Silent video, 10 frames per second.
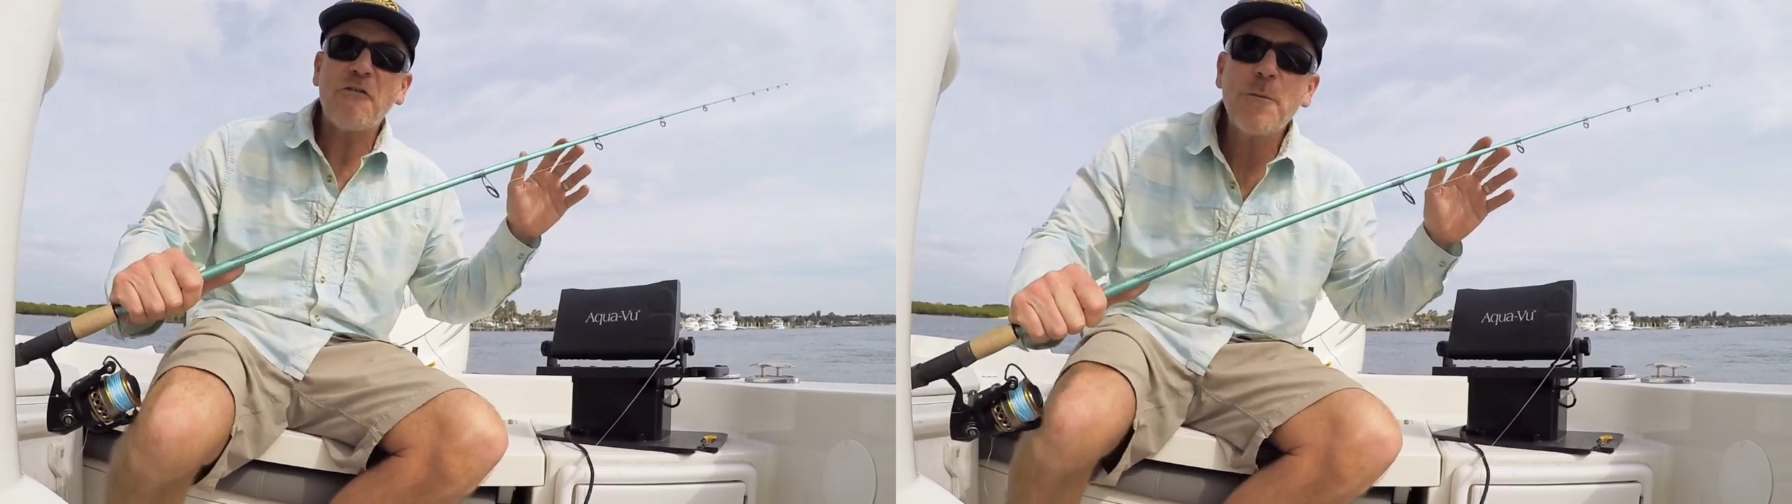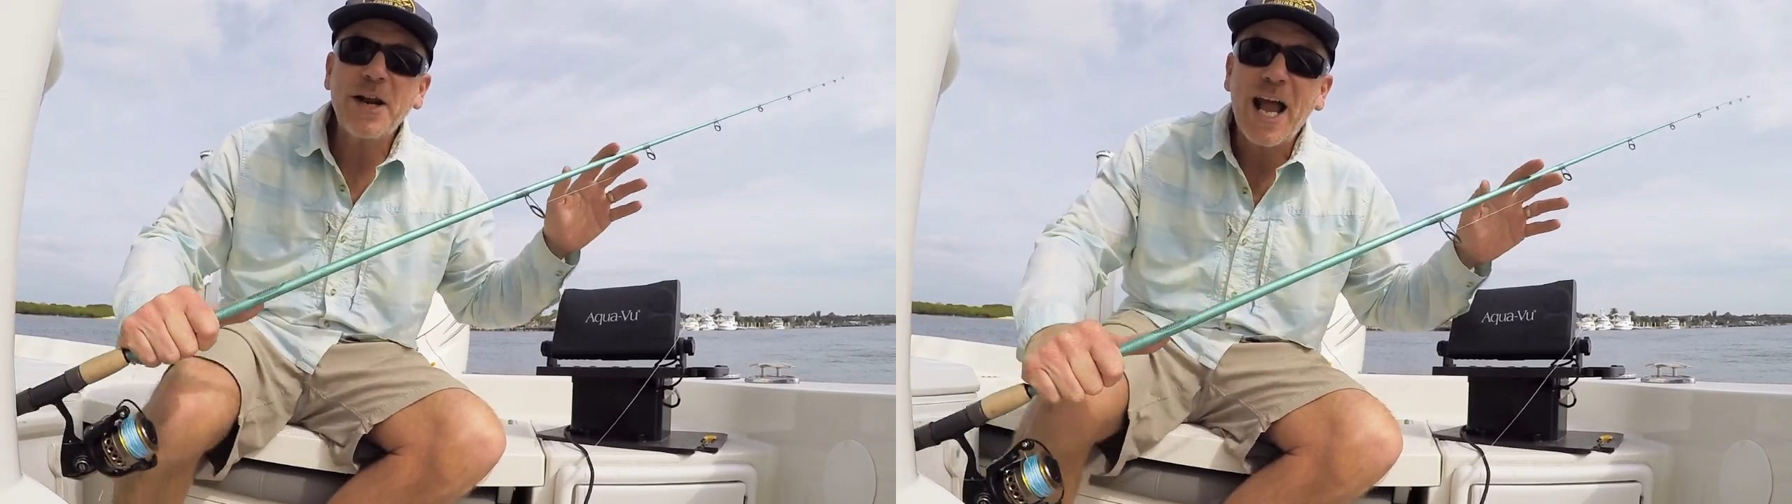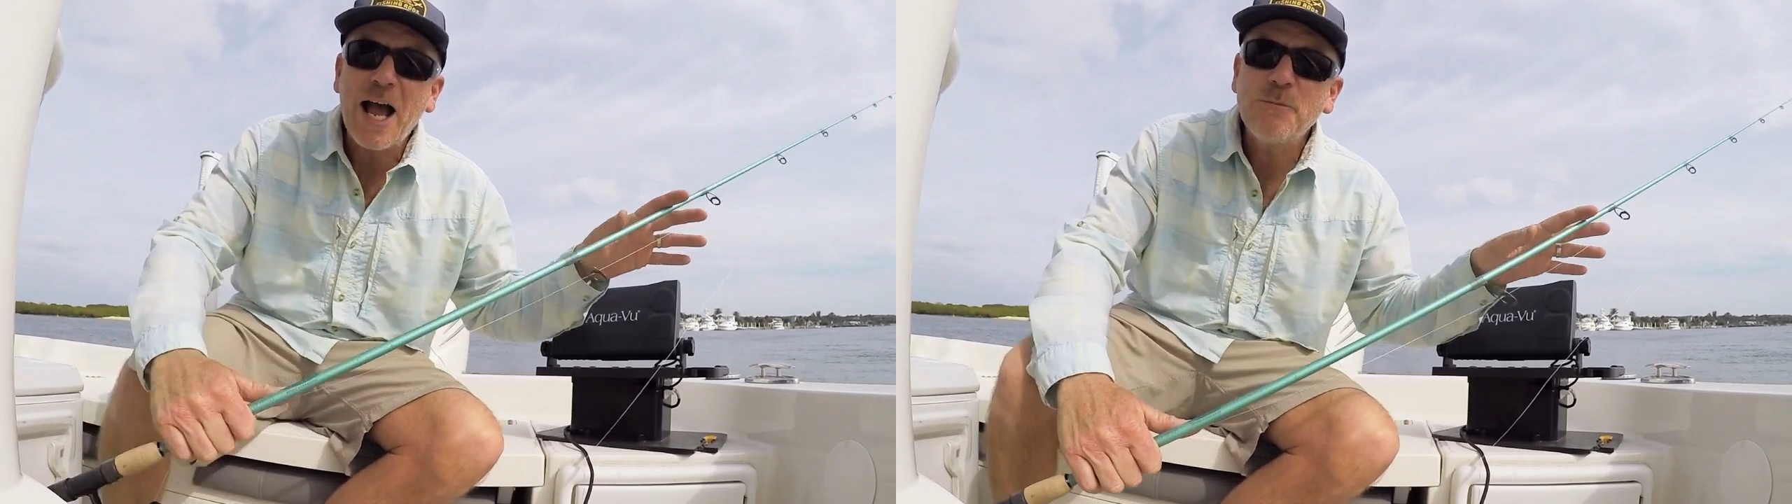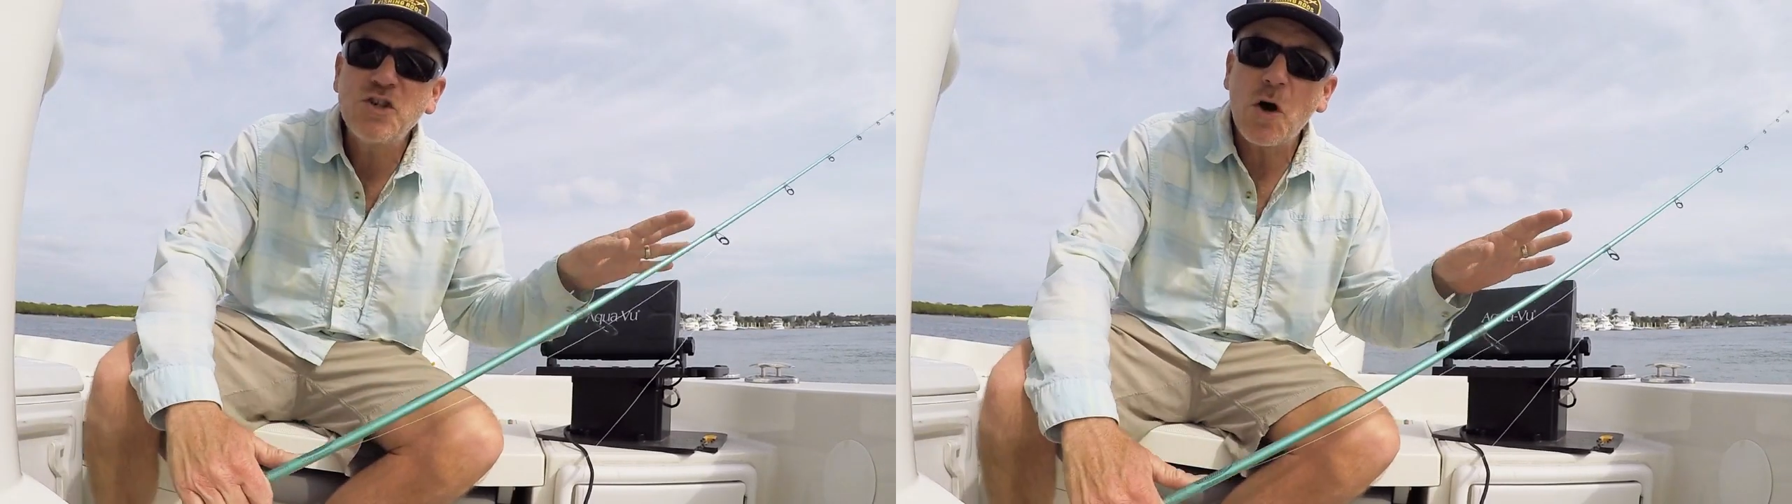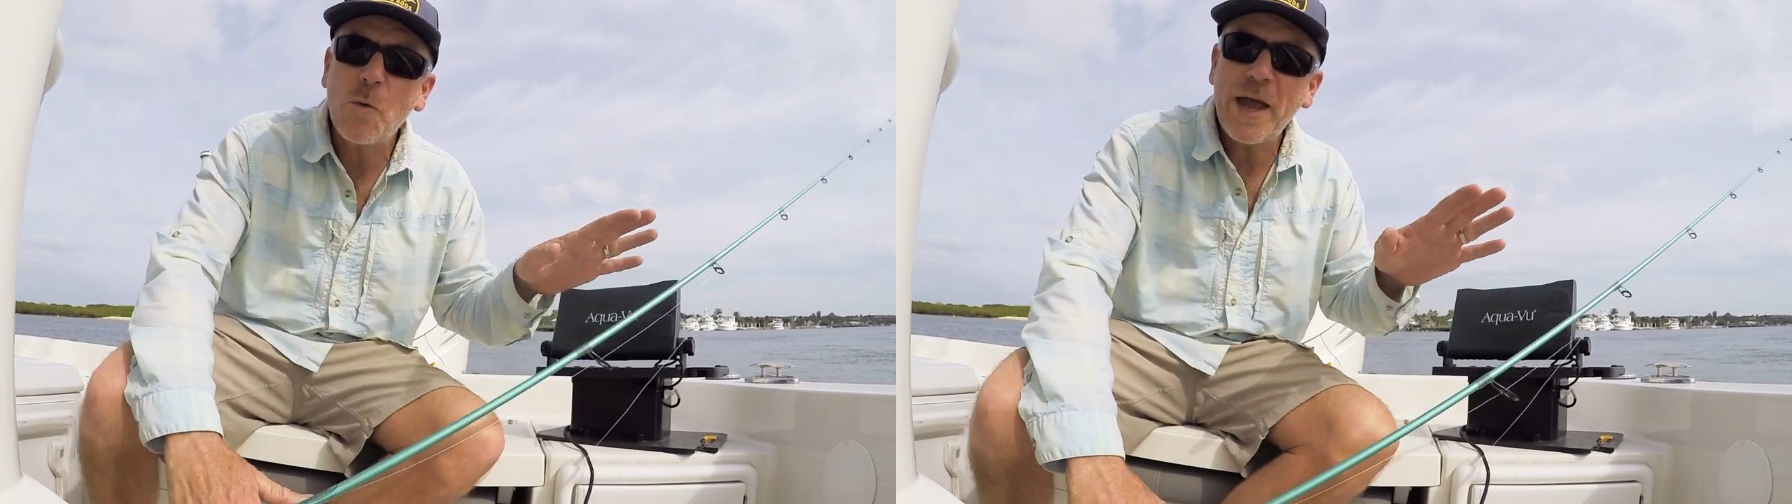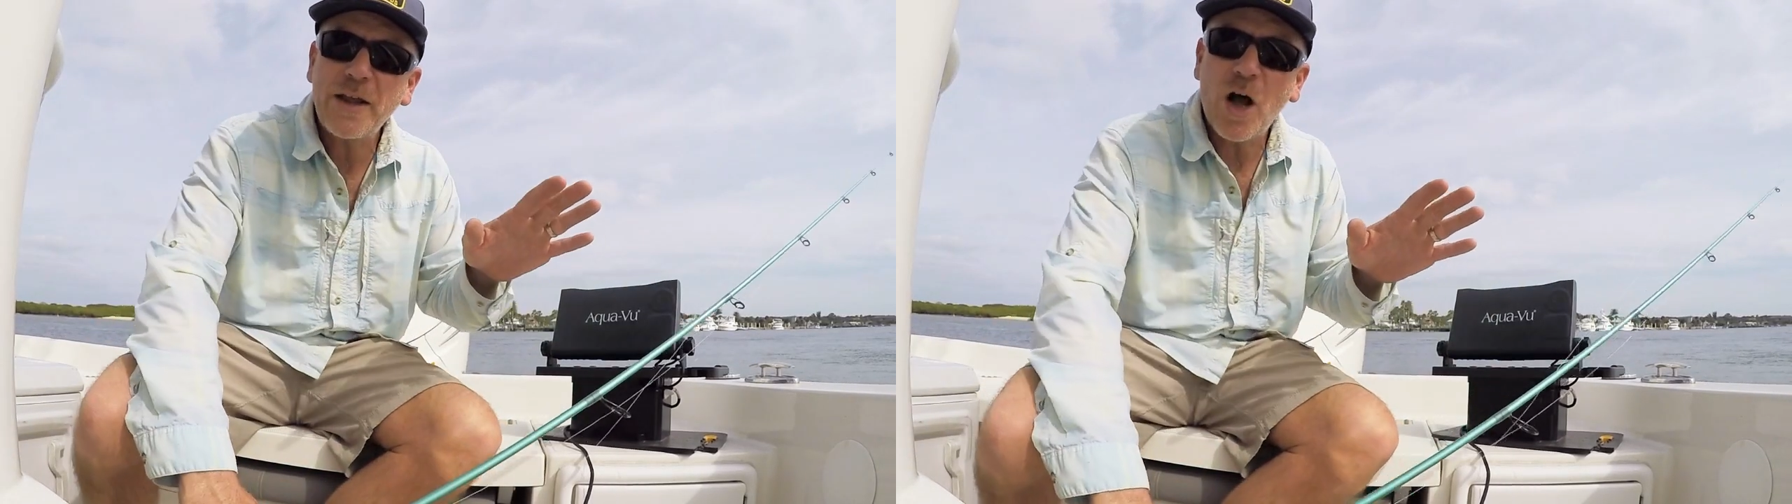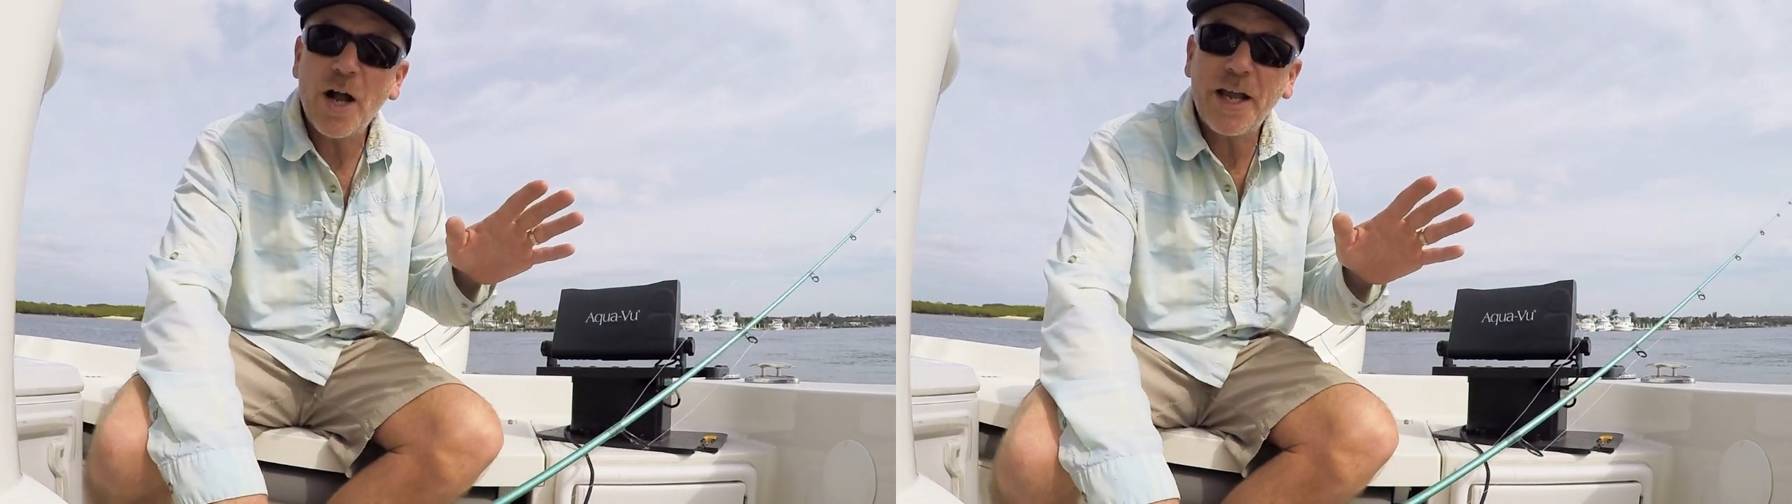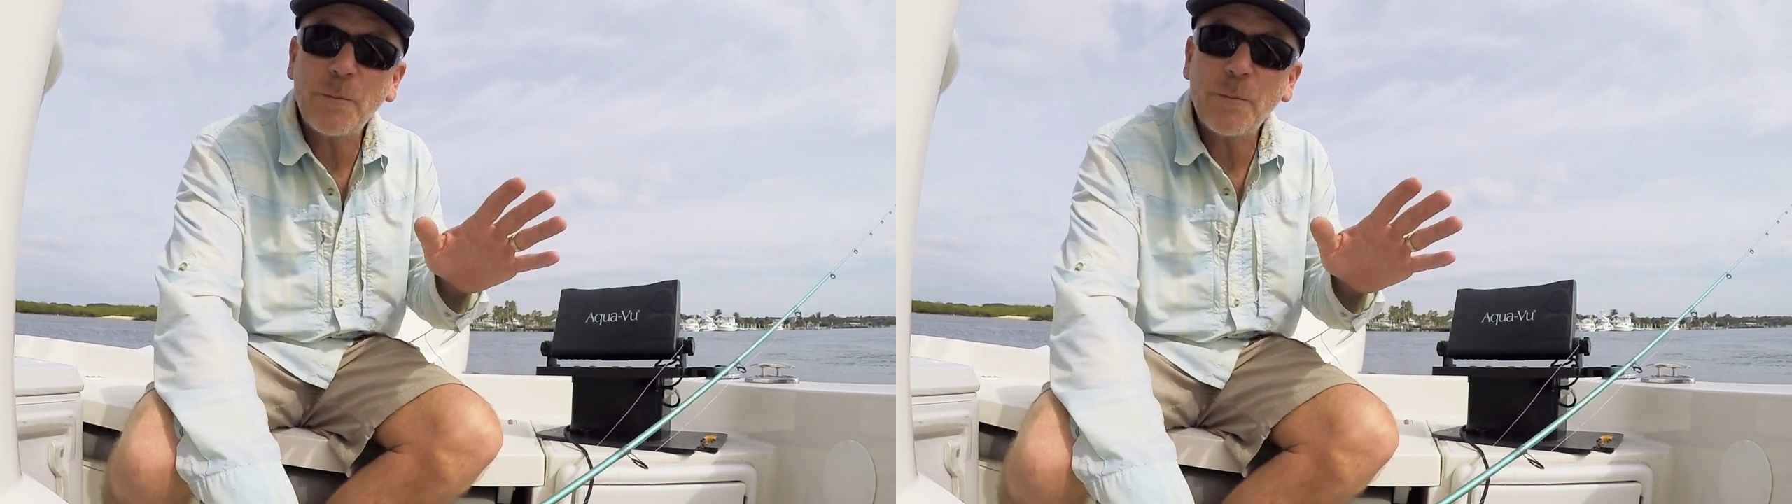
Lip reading: Everybody, I'm Joe Balog,